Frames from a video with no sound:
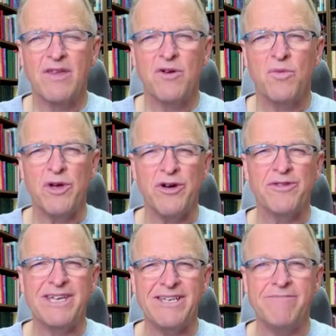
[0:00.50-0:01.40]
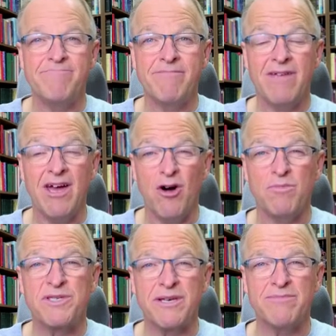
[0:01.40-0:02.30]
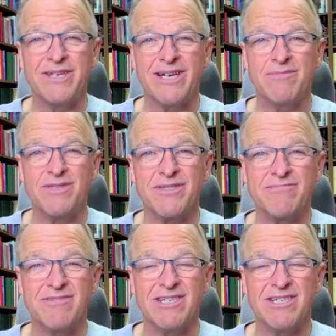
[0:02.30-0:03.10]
We all need help sometimes.